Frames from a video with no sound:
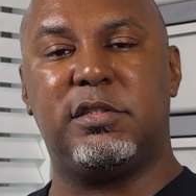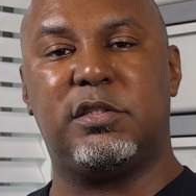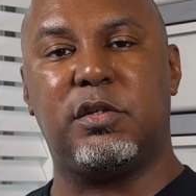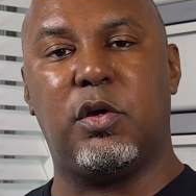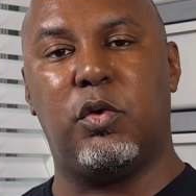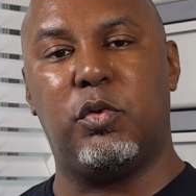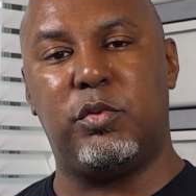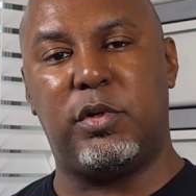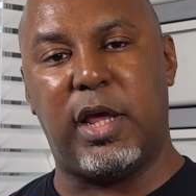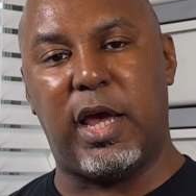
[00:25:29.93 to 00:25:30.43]

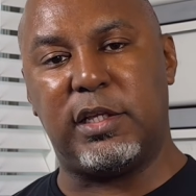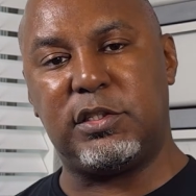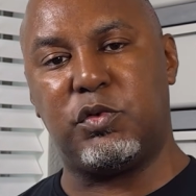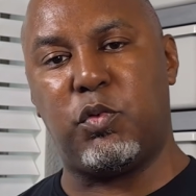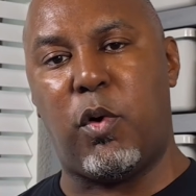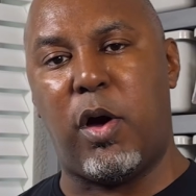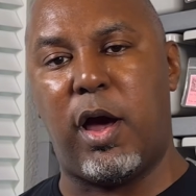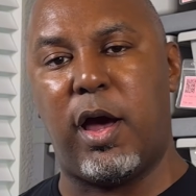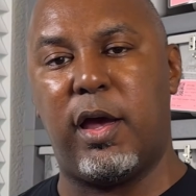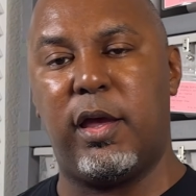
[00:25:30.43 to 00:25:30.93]
So that's
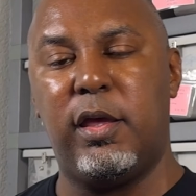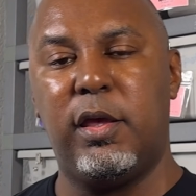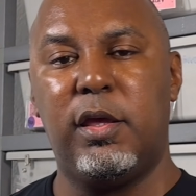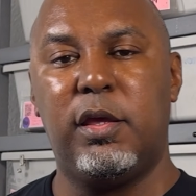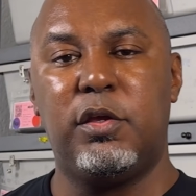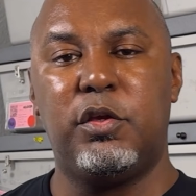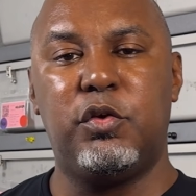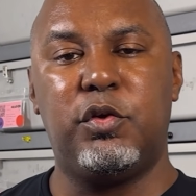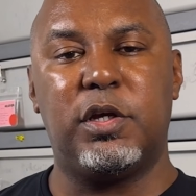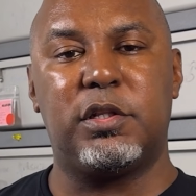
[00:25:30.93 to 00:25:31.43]
why
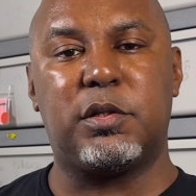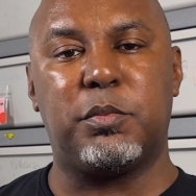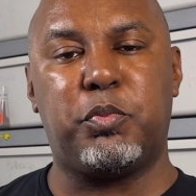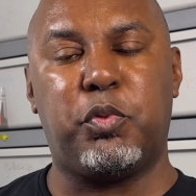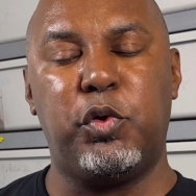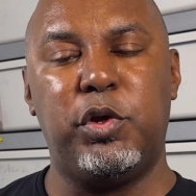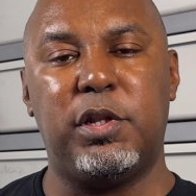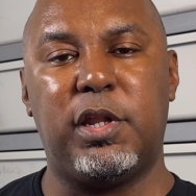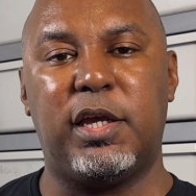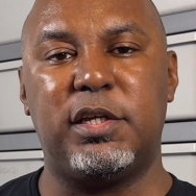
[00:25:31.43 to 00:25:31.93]
you get the
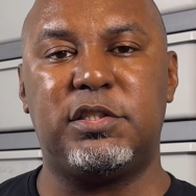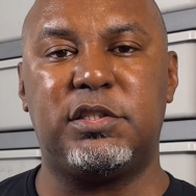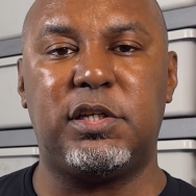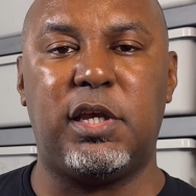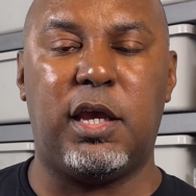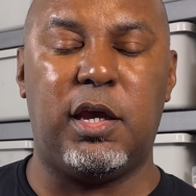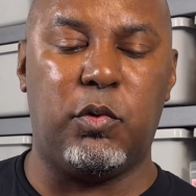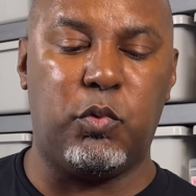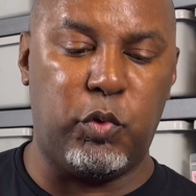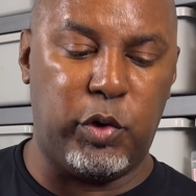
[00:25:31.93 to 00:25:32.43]
pre-lay shed.